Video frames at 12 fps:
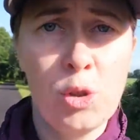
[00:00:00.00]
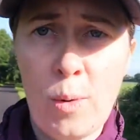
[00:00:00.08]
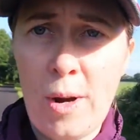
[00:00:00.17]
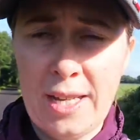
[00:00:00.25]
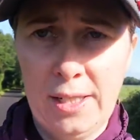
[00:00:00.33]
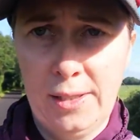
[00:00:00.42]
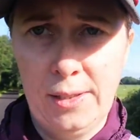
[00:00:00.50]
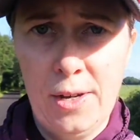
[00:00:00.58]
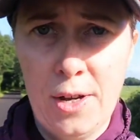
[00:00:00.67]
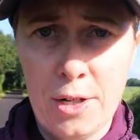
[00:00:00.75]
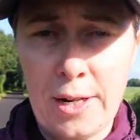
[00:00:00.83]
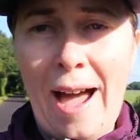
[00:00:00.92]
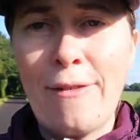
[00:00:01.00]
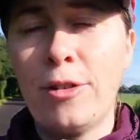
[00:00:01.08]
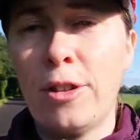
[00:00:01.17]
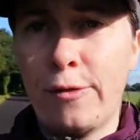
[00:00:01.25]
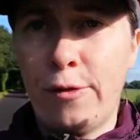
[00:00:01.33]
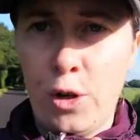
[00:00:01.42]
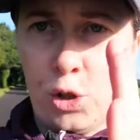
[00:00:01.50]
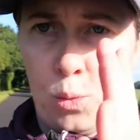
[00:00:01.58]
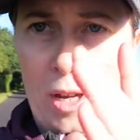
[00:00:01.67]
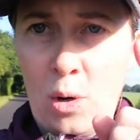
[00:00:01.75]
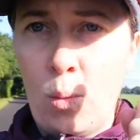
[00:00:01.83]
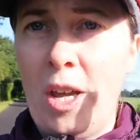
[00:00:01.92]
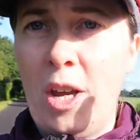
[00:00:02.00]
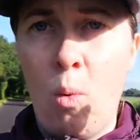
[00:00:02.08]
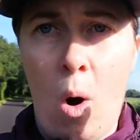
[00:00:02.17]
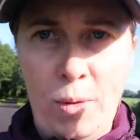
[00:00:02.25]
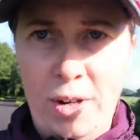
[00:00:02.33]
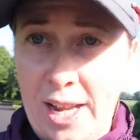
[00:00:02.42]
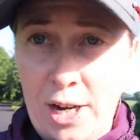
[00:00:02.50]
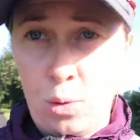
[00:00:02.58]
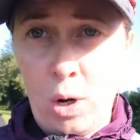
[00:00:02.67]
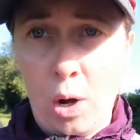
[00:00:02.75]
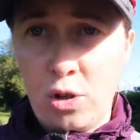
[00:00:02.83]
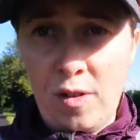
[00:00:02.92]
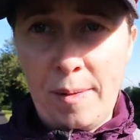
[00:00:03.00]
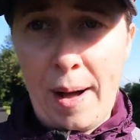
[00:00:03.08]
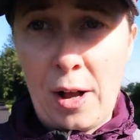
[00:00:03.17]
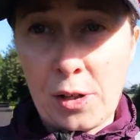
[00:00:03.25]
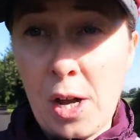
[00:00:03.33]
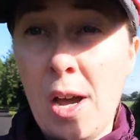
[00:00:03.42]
as we're concerned, after the first week 1, we send you loads of emails